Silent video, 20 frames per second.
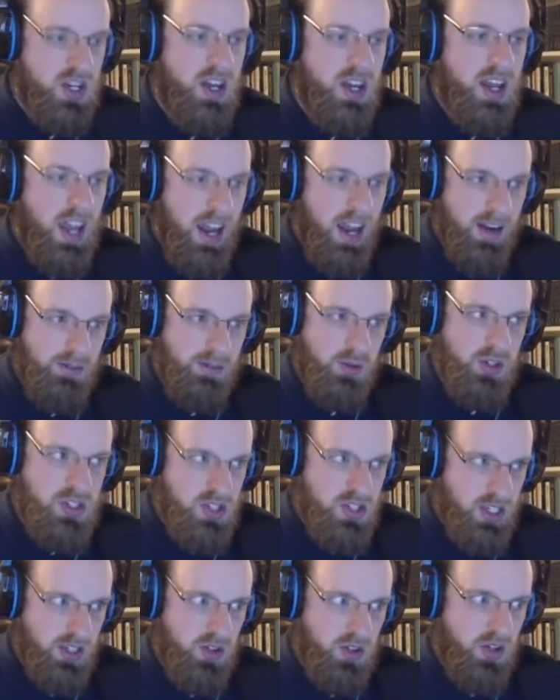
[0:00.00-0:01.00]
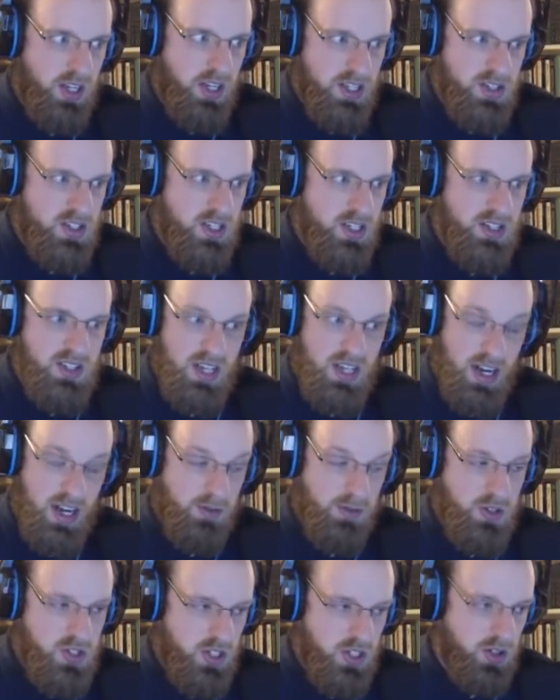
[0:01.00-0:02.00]
every single instance and
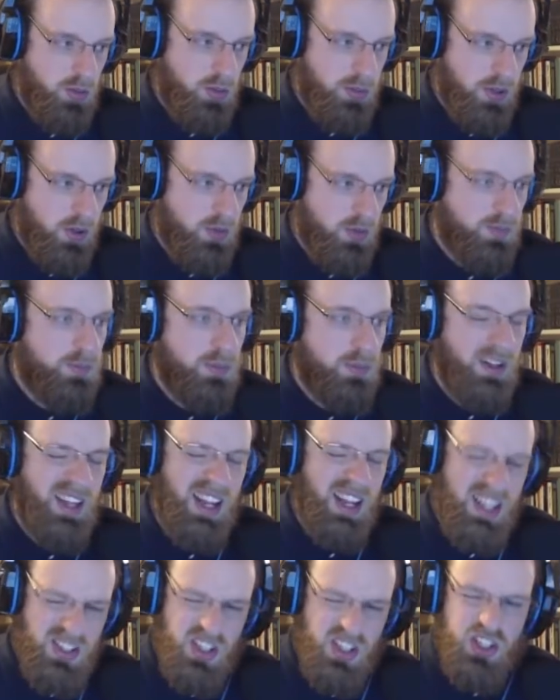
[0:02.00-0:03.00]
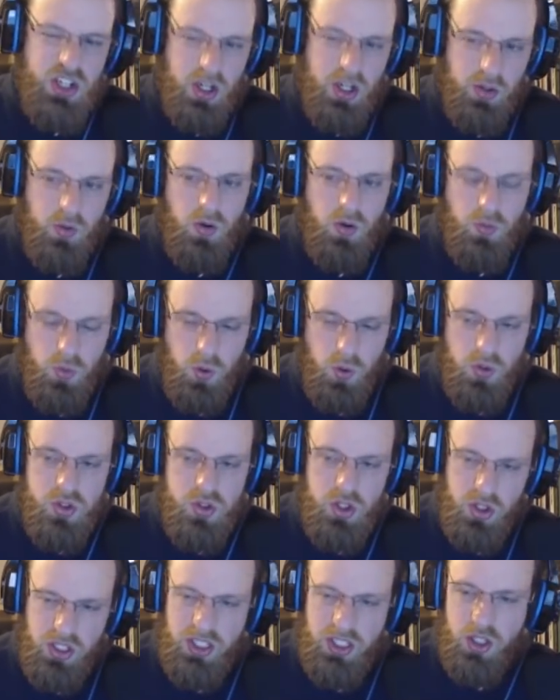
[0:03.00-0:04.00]
every single build. But that is a general rule, so
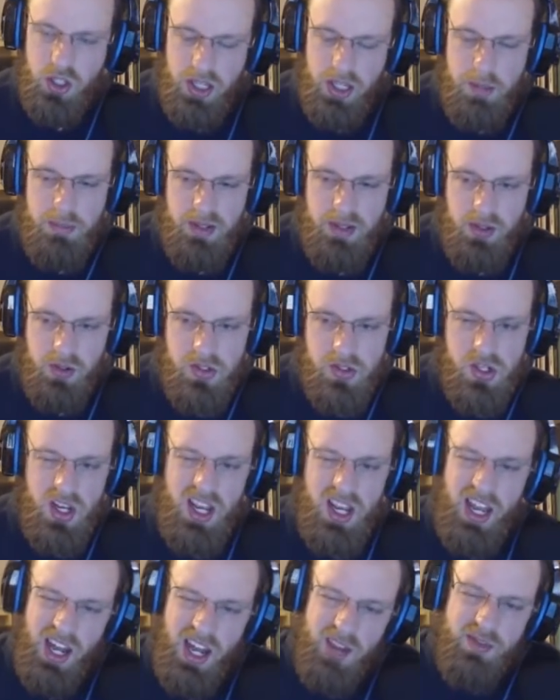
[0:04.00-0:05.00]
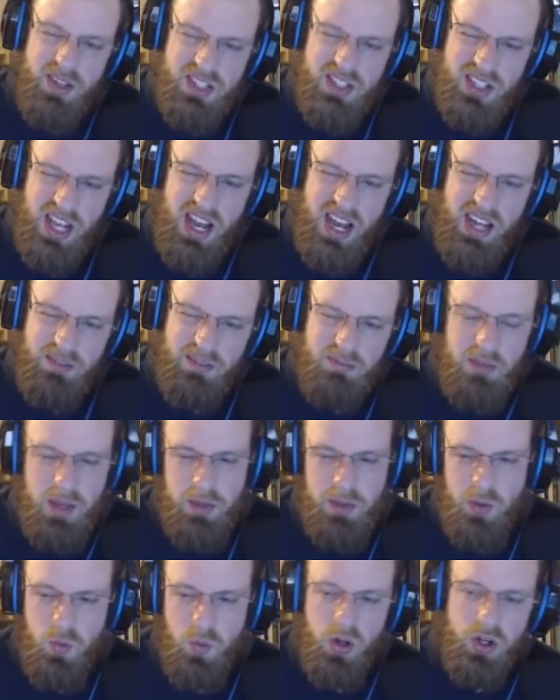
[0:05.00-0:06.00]
you can look at builds, and if it's got
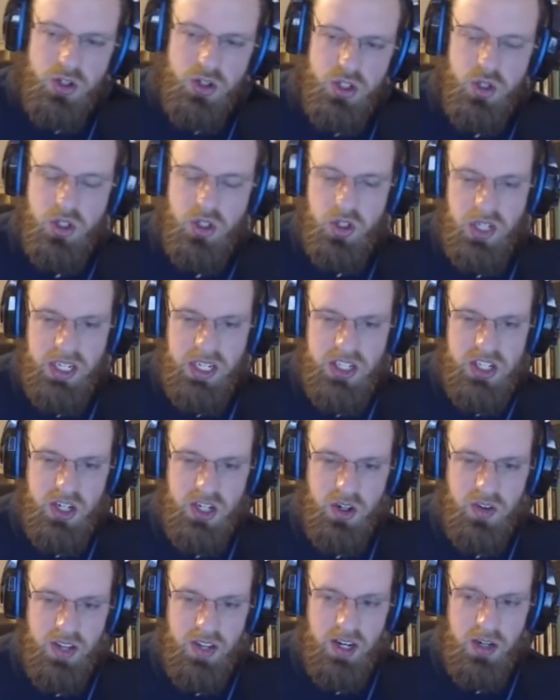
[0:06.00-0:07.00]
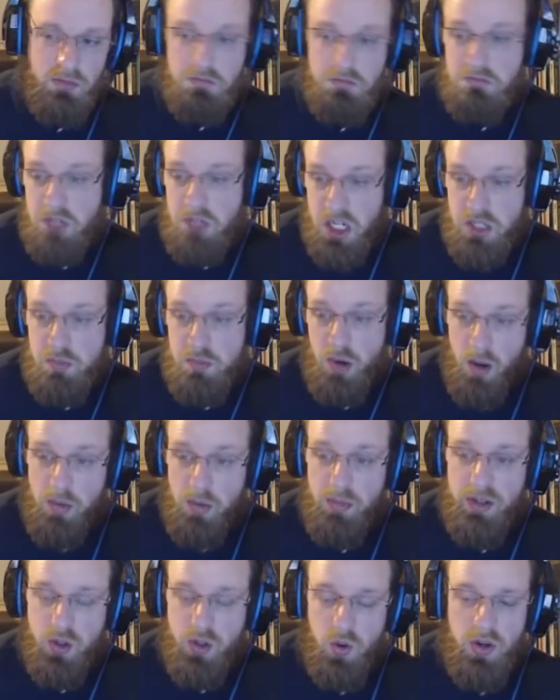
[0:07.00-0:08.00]
maybe 1 or 2 uniques here or there, it's
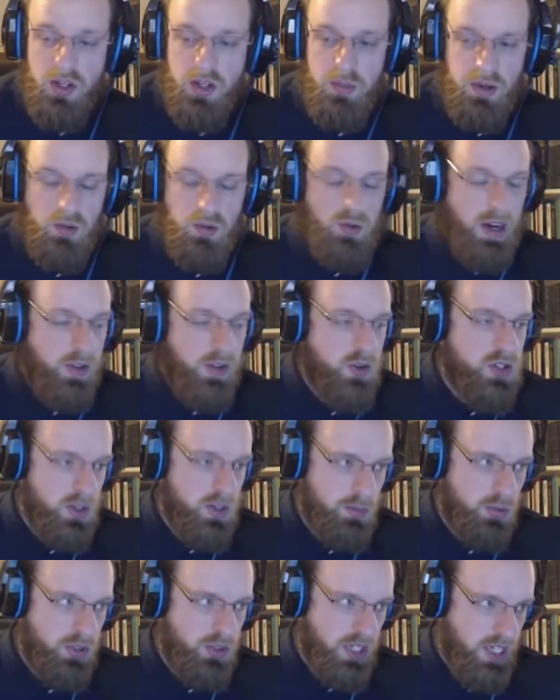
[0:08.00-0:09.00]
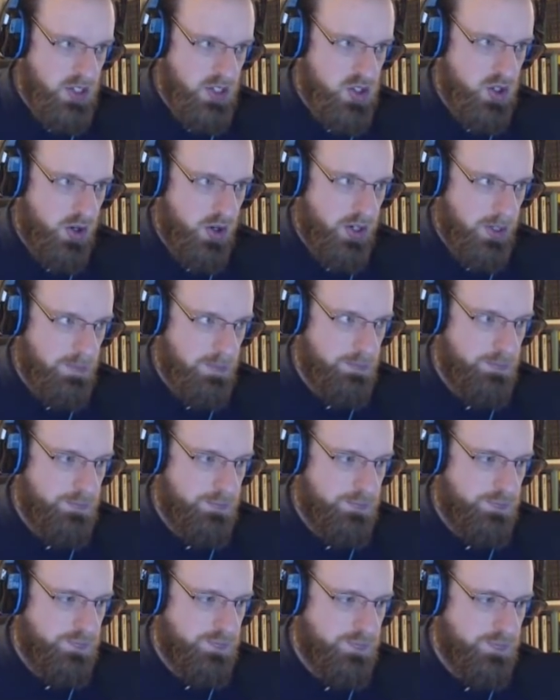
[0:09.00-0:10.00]
probably going to be rather simple to get started.
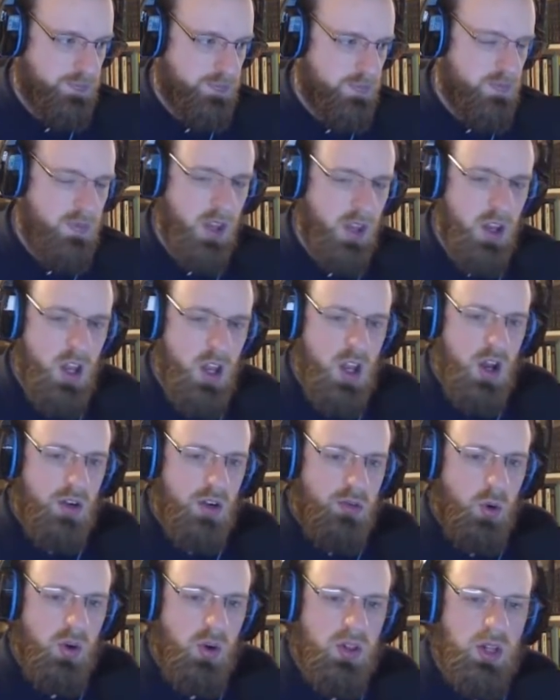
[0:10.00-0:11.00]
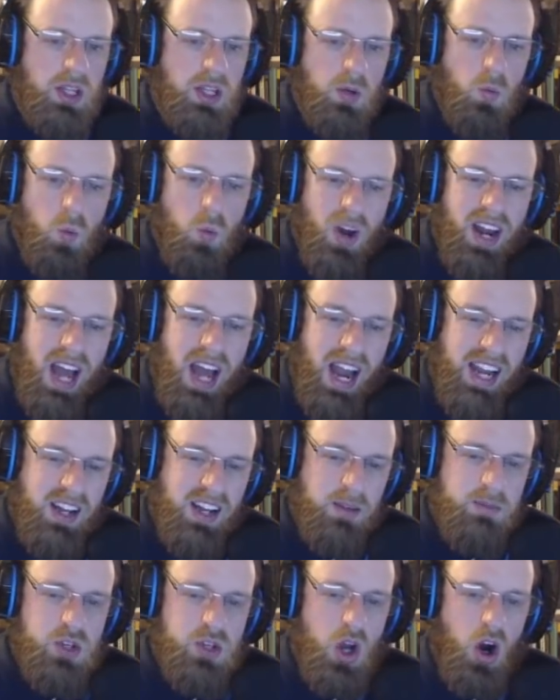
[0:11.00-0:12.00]
Fourthly, what
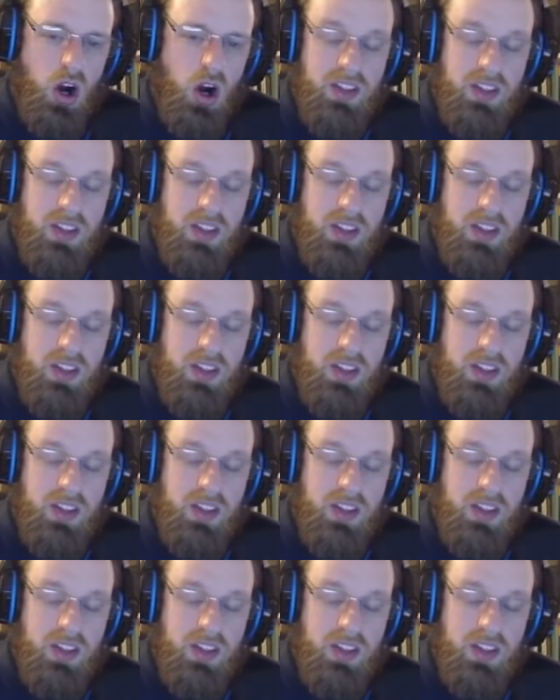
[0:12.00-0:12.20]
items are the